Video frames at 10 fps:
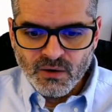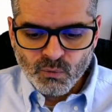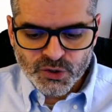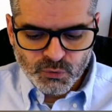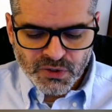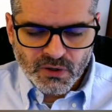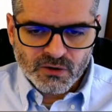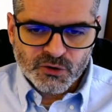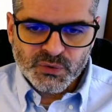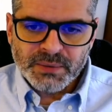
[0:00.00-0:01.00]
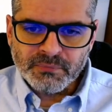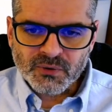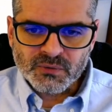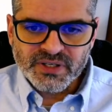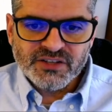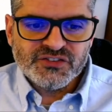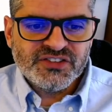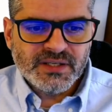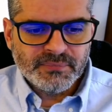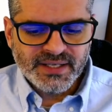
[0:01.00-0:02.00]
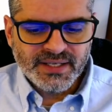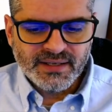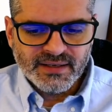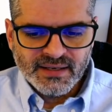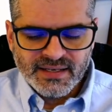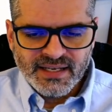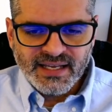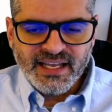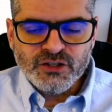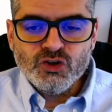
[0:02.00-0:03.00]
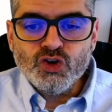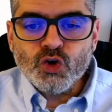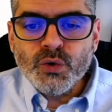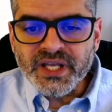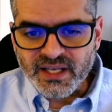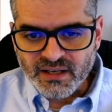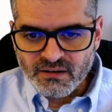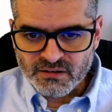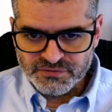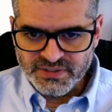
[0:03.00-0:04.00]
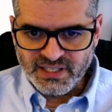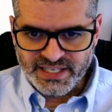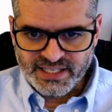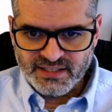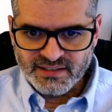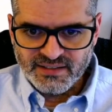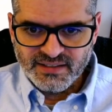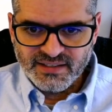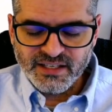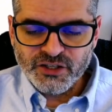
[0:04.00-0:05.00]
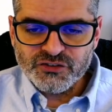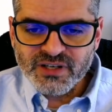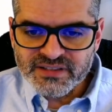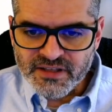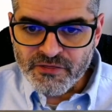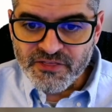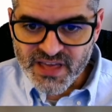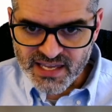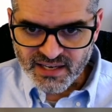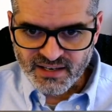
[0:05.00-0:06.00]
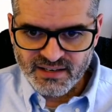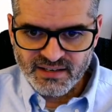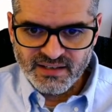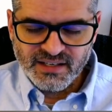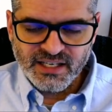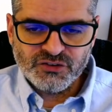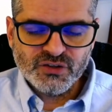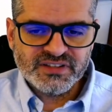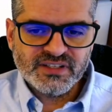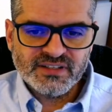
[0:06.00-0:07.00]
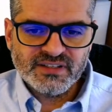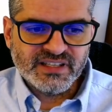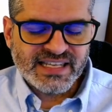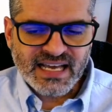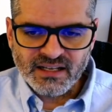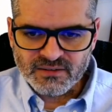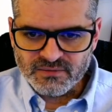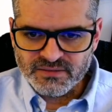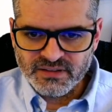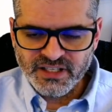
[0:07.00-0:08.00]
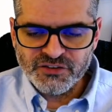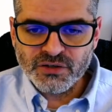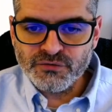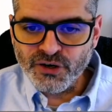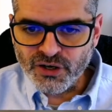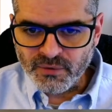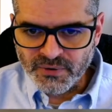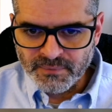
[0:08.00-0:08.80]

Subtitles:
What we call a ripple is simply a doing of the lake. It is not a thing. It's not a noun. It's a verb.